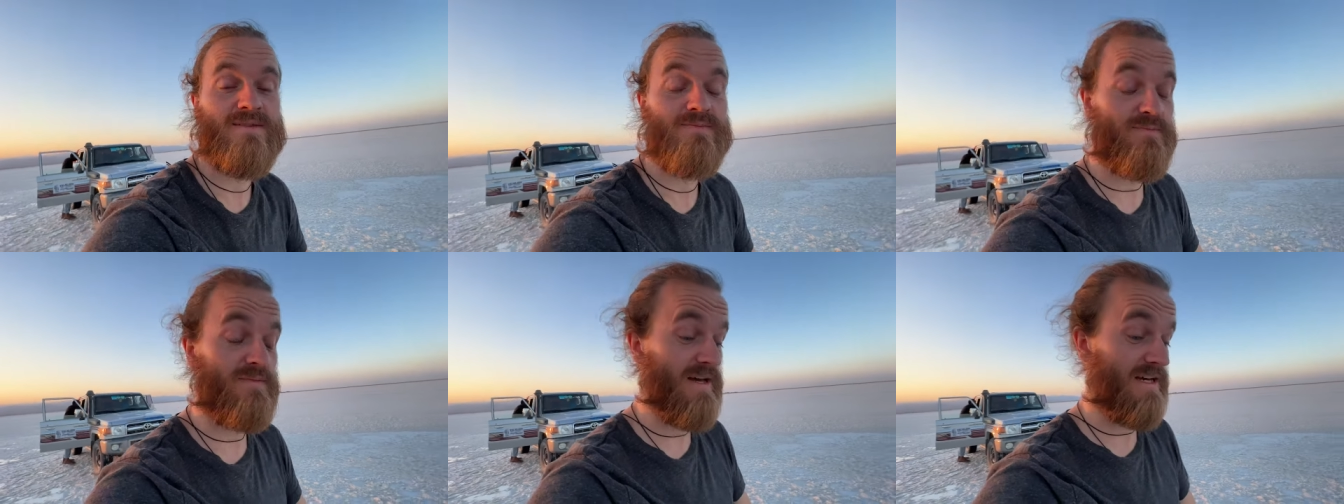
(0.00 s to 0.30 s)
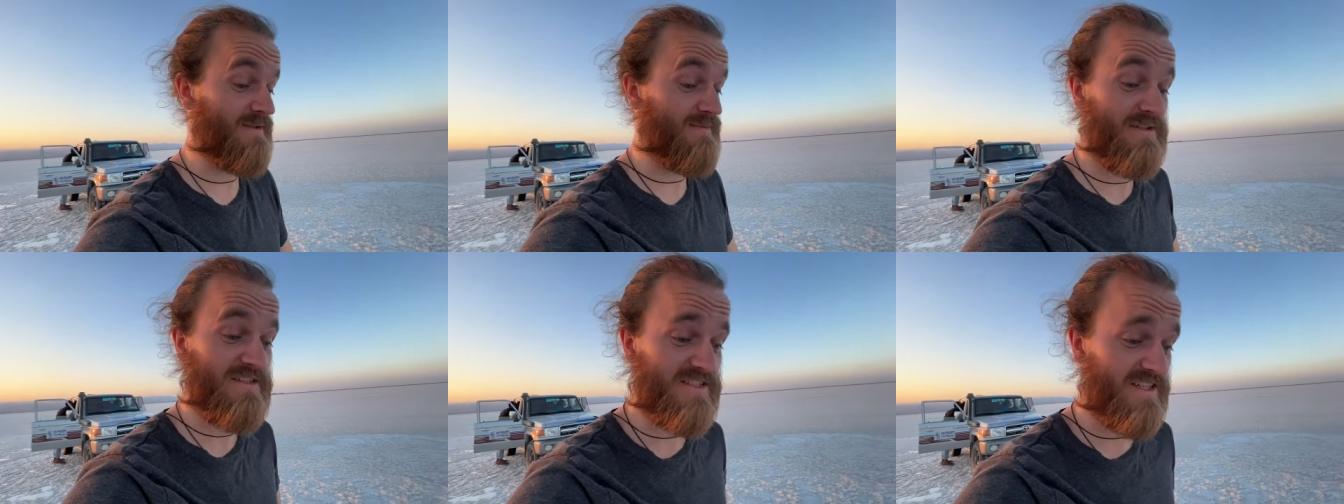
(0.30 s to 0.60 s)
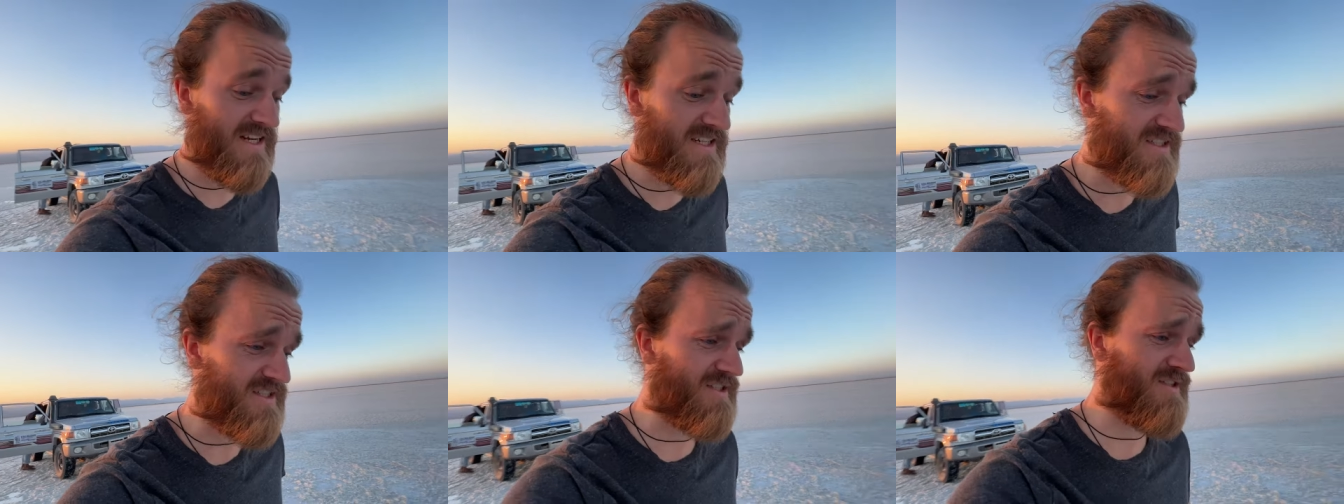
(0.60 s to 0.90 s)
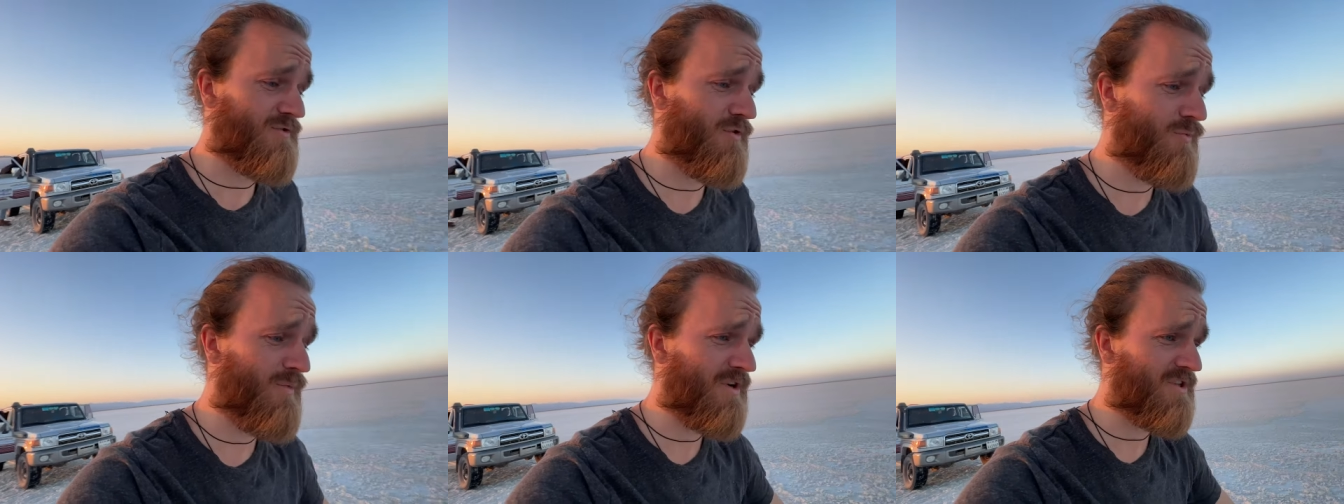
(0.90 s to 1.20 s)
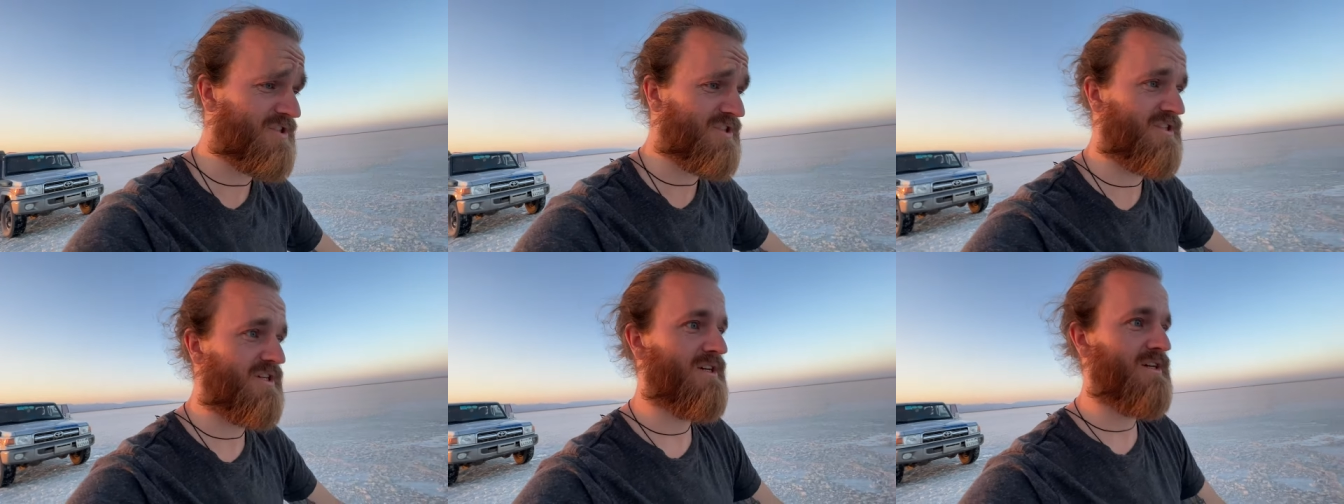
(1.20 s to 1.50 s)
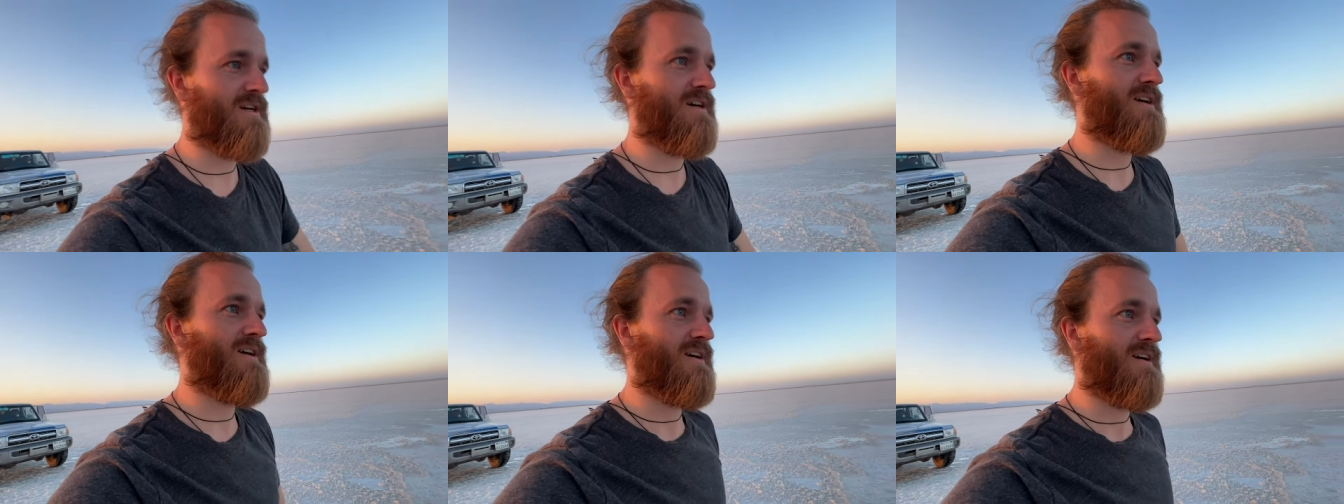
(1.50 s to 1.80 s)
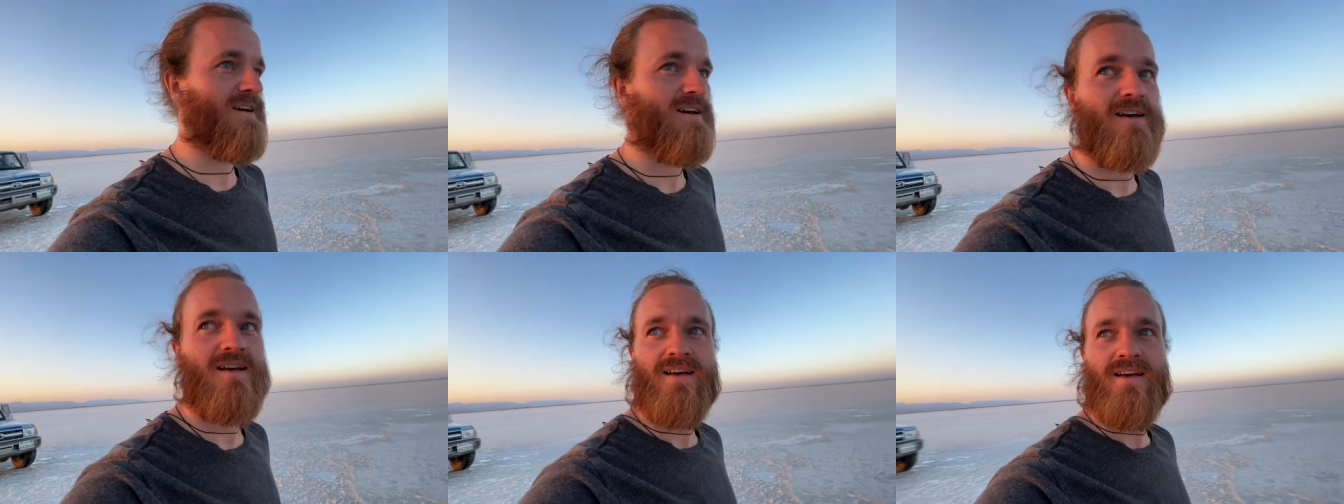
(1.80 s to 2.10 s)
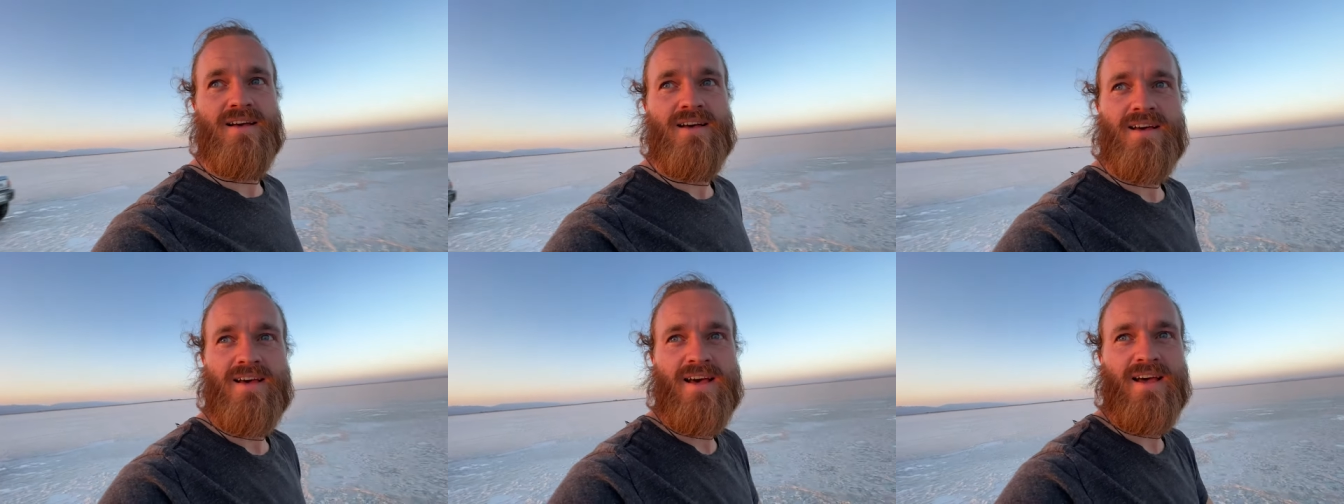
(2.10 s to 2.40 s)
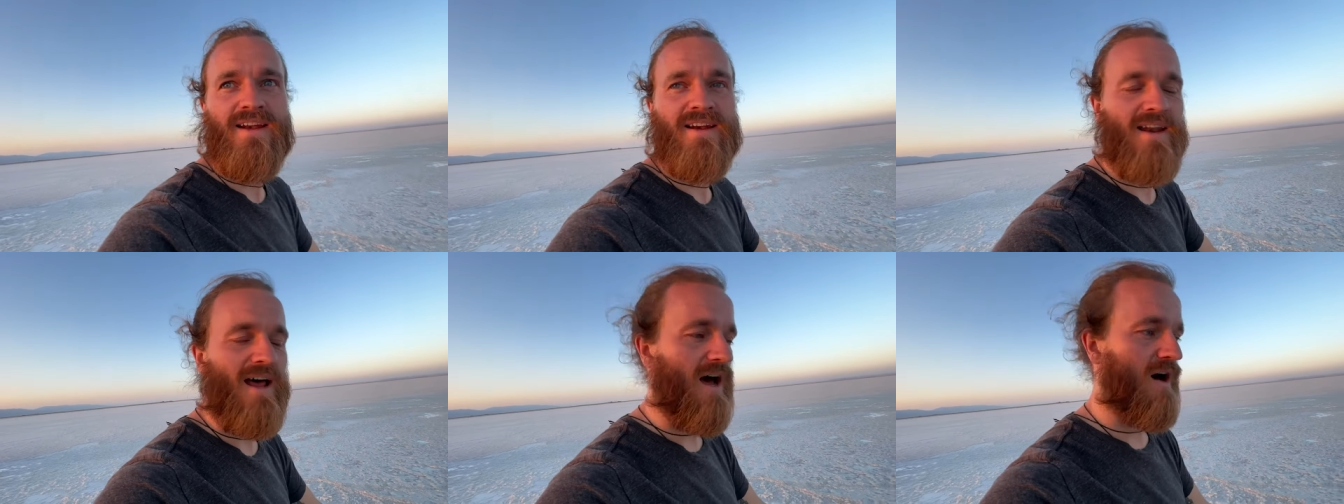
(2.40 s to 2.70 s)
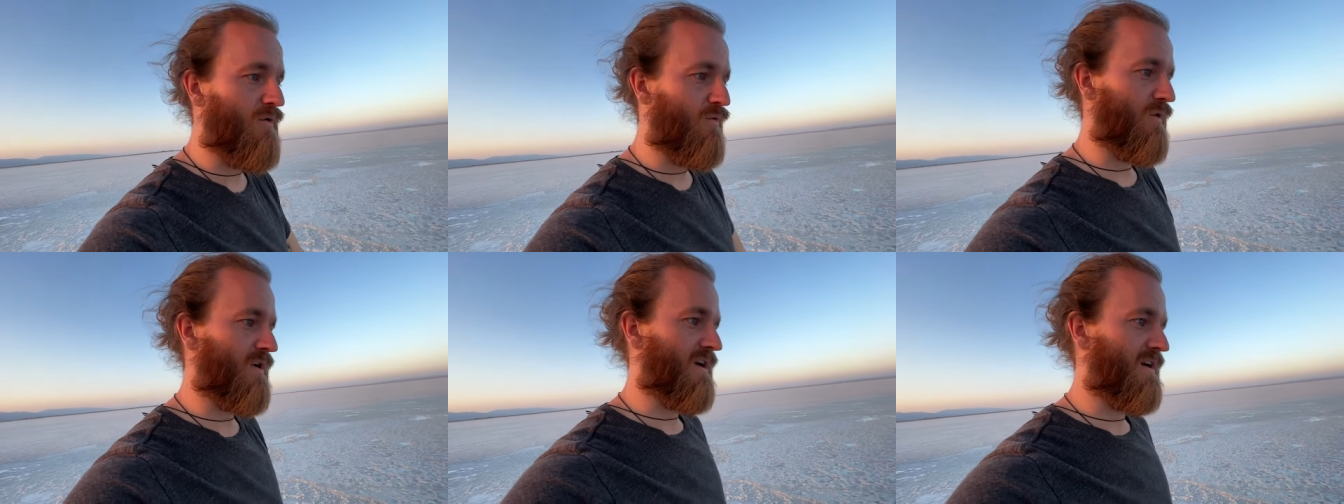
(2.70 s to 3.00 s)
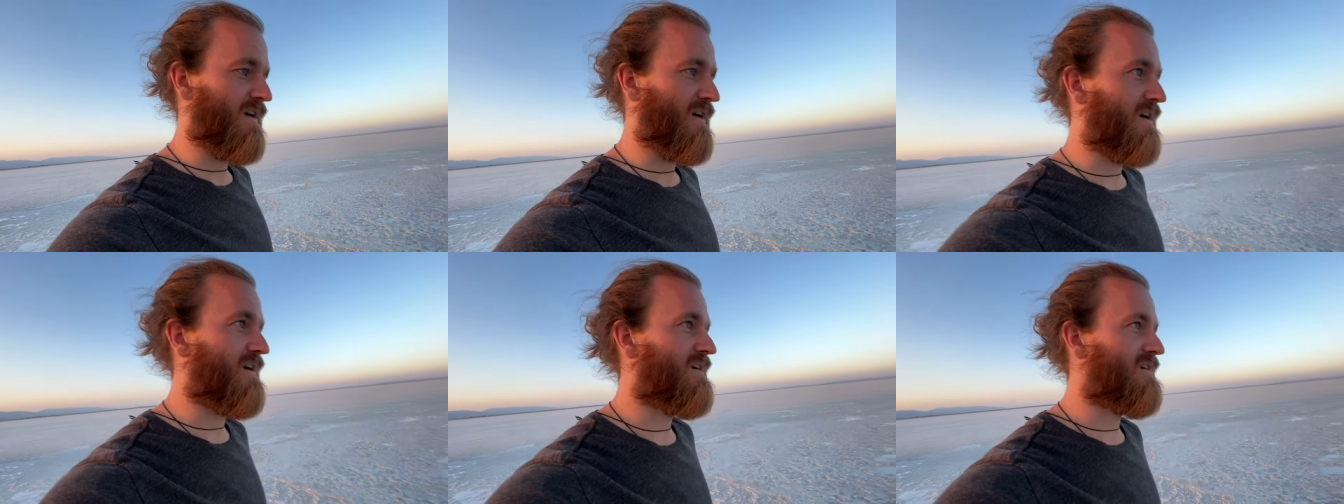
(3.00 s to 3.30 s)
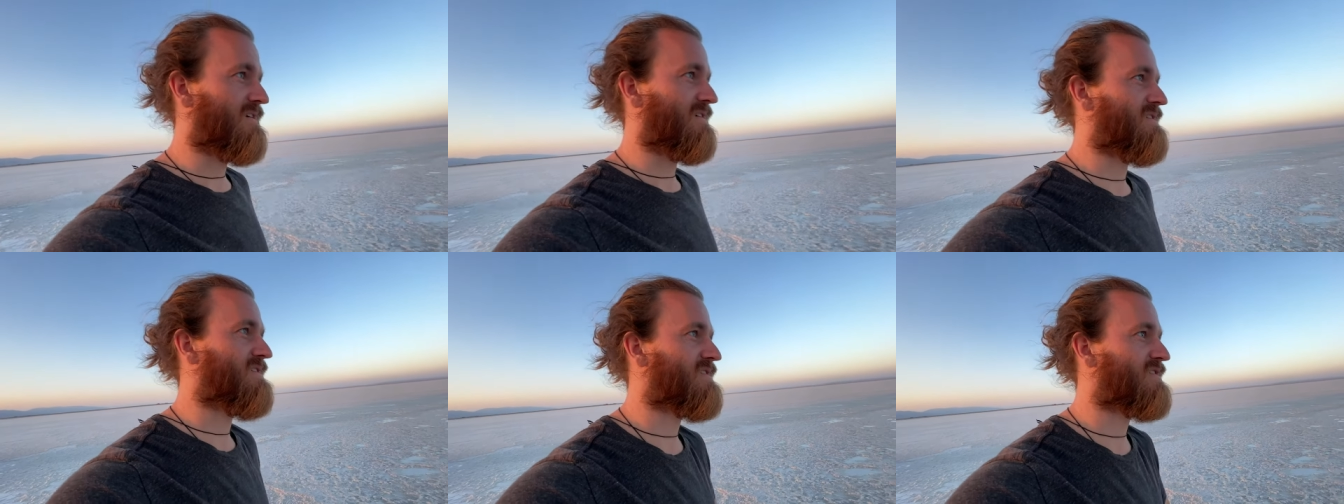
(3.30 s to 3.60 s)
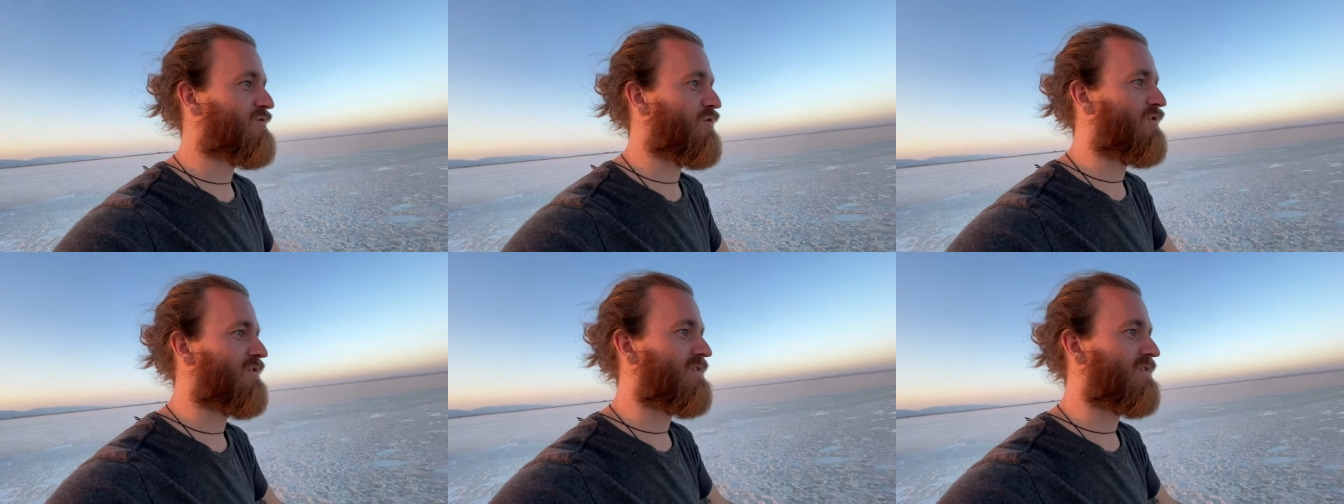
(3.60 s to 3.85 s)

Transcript: has been changing so much. And now we're in a salt